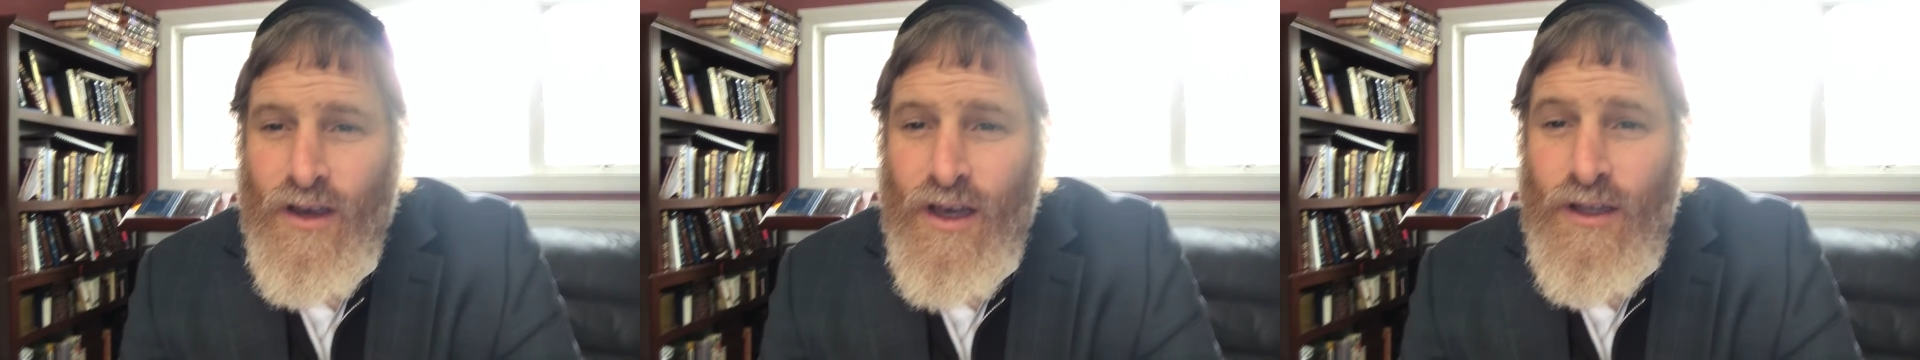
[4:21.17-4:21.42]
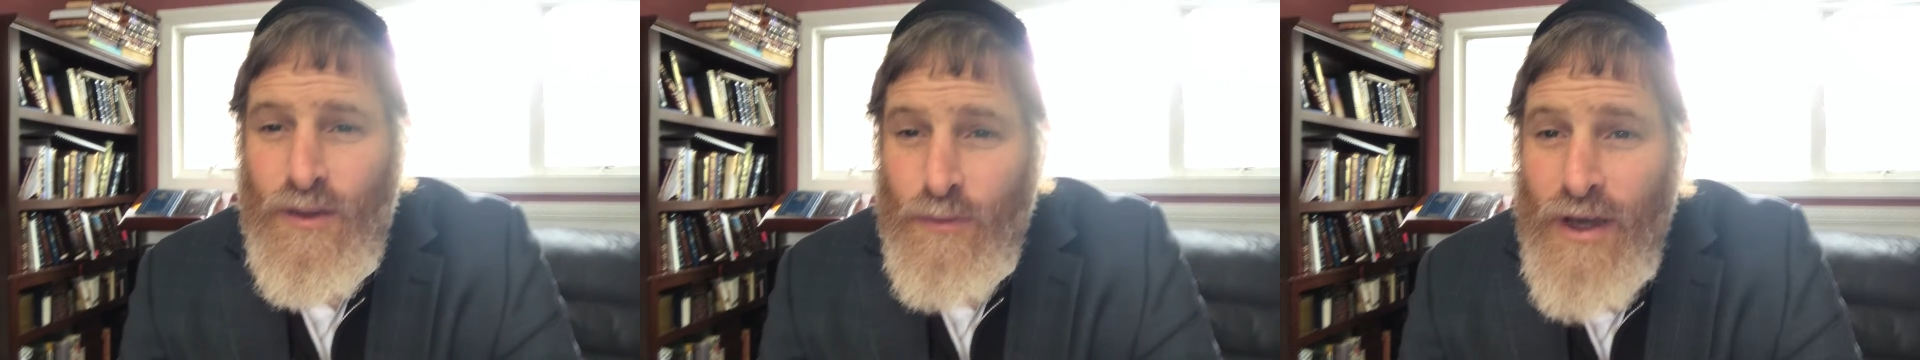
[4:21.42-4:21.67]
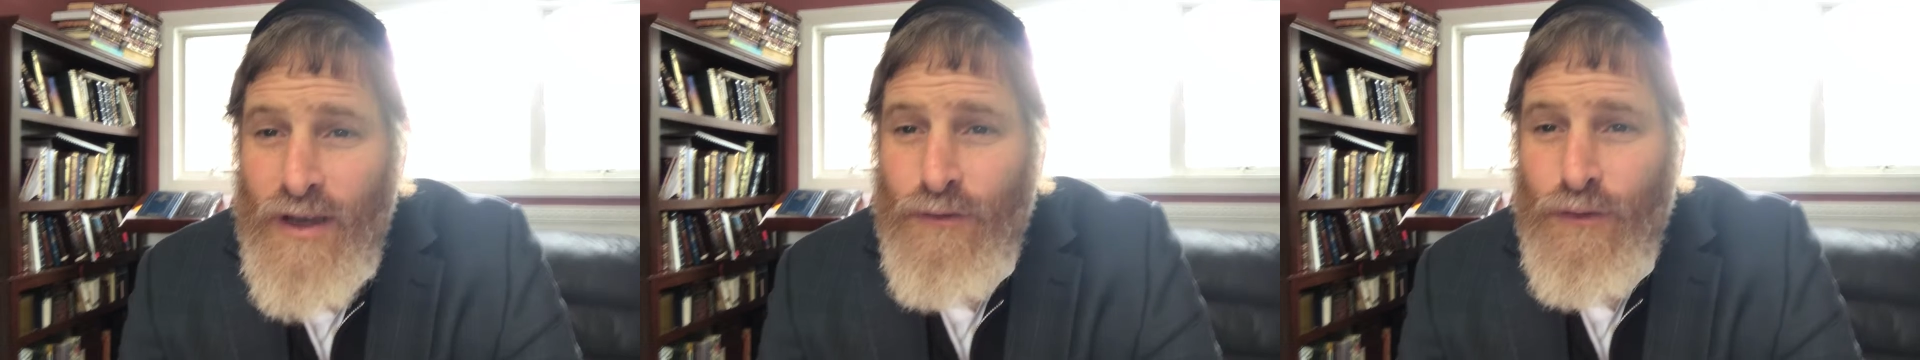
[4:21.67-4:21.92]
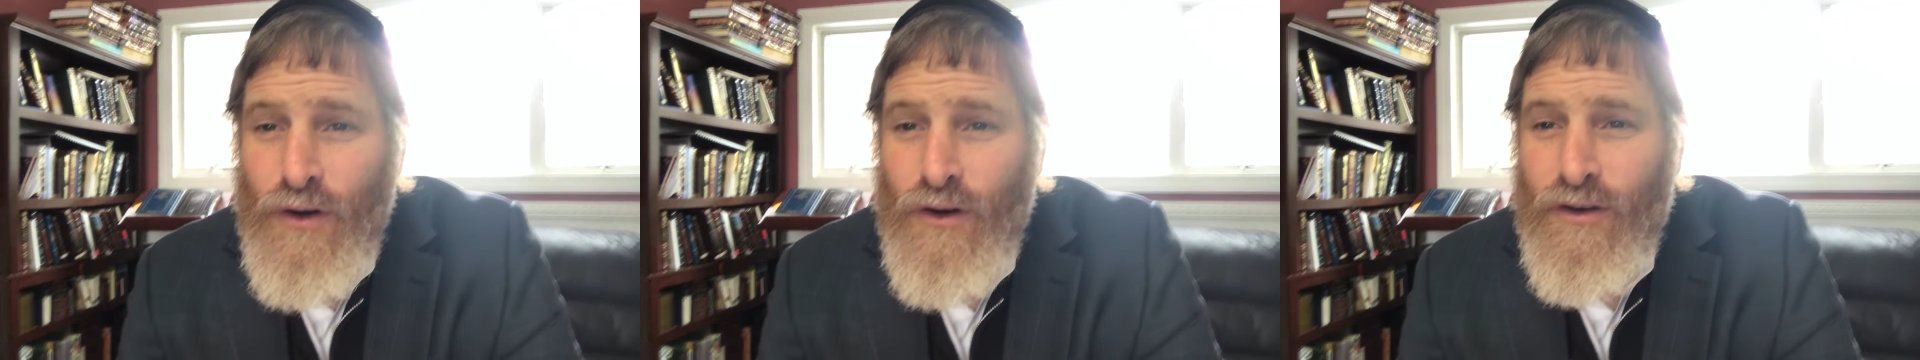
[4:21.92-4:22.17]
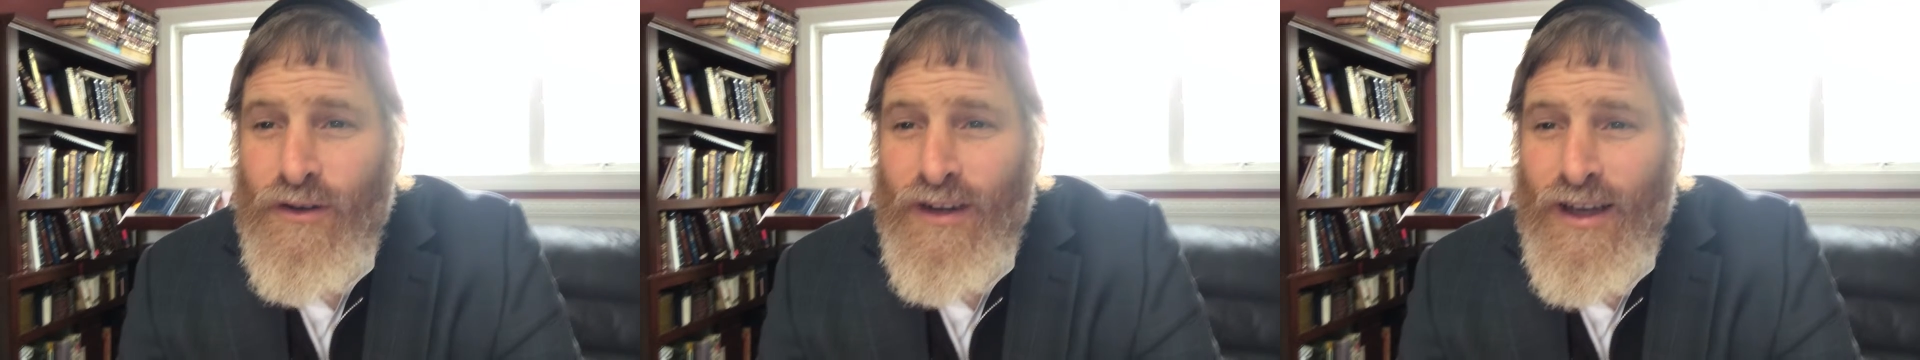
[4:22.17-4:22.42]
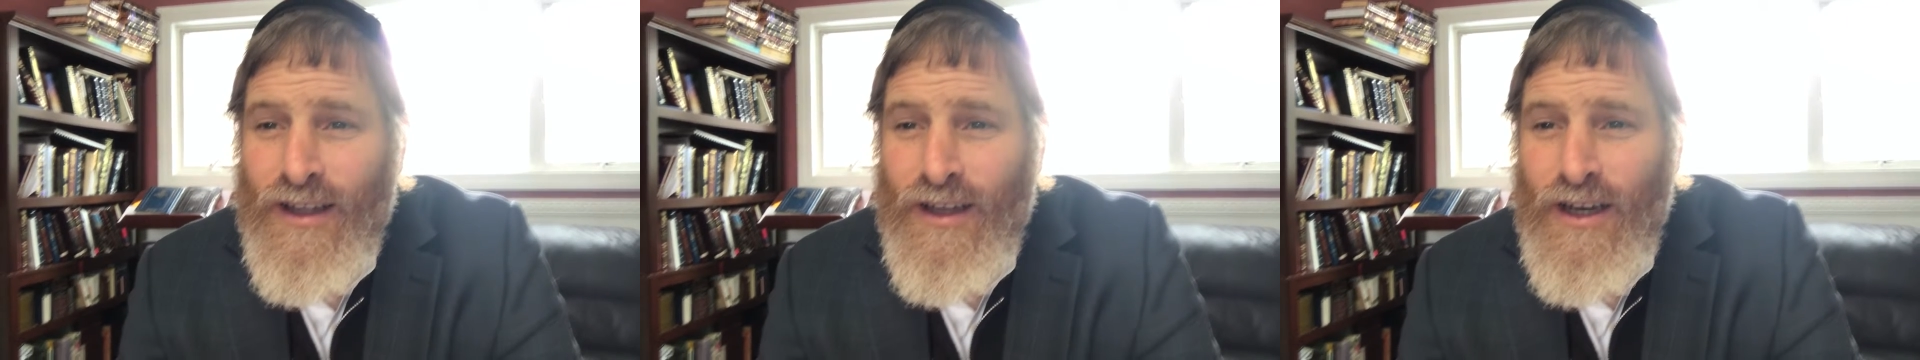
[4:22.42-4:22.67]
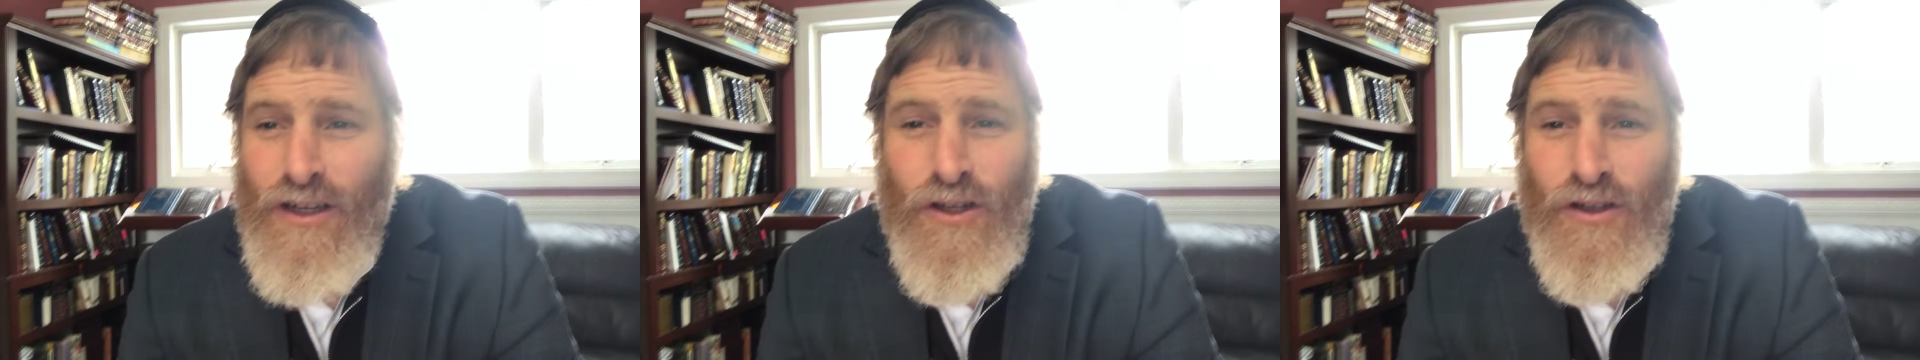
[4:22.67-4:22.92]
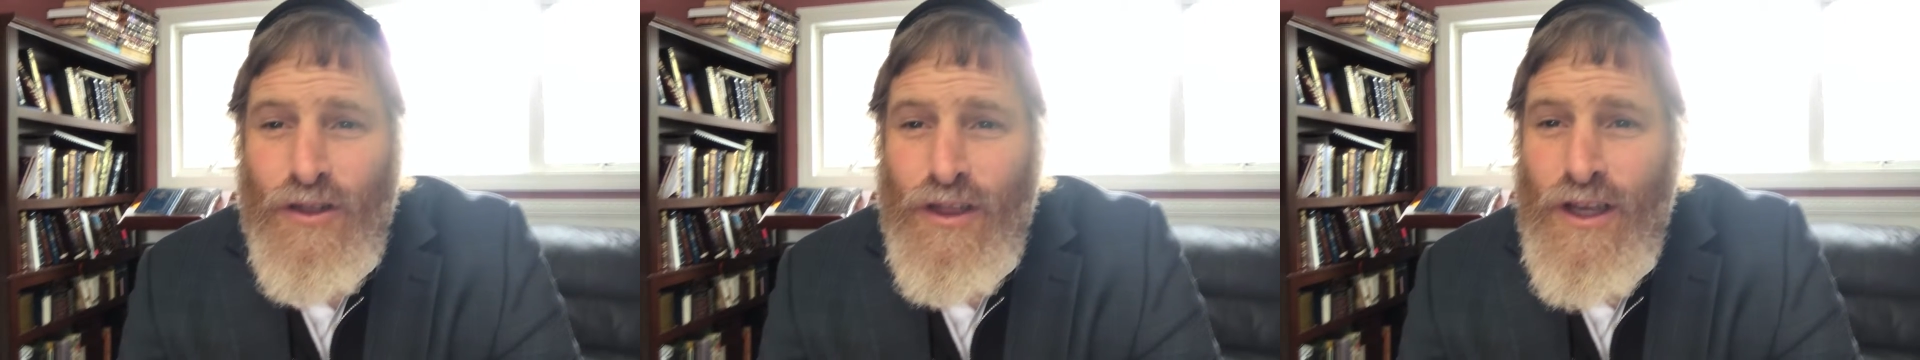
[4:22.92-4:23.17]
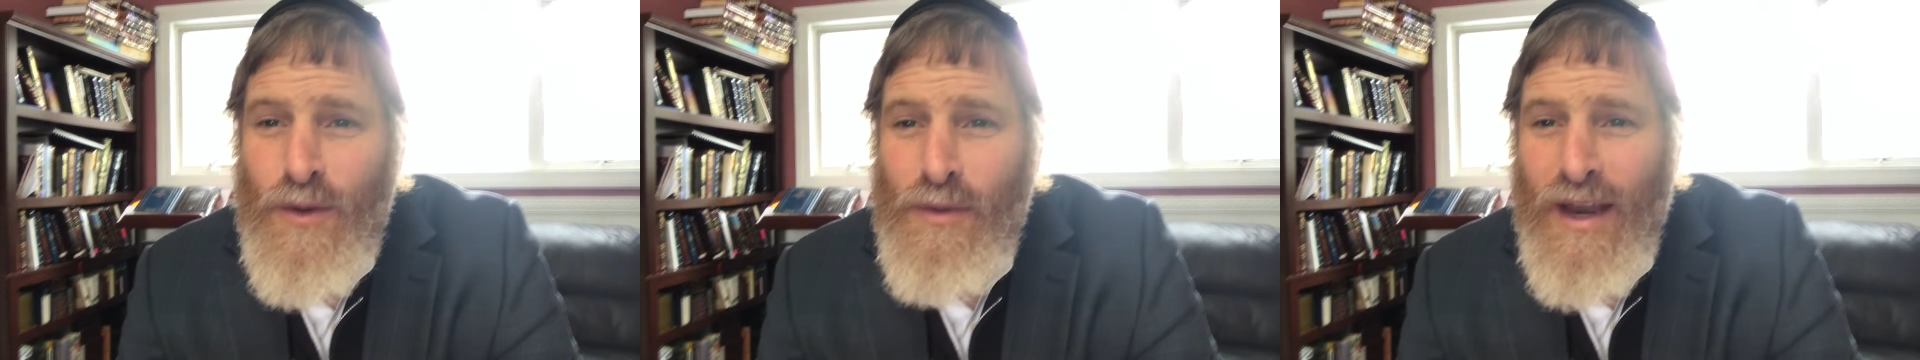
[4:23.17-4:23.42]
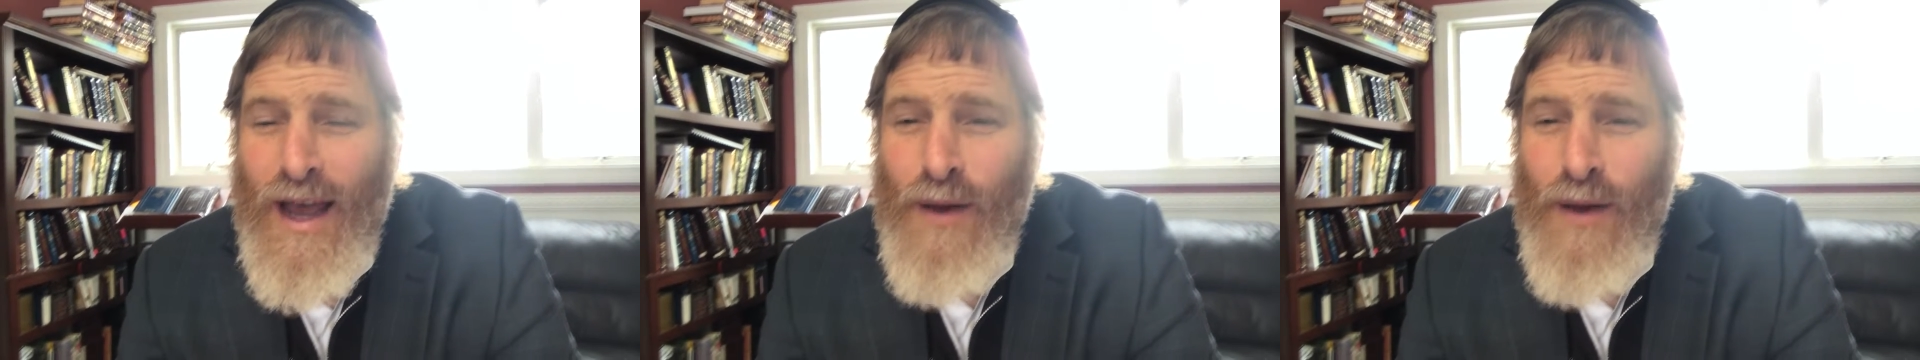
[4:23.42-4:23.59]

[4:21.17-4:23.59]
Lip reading: It's painful just to think about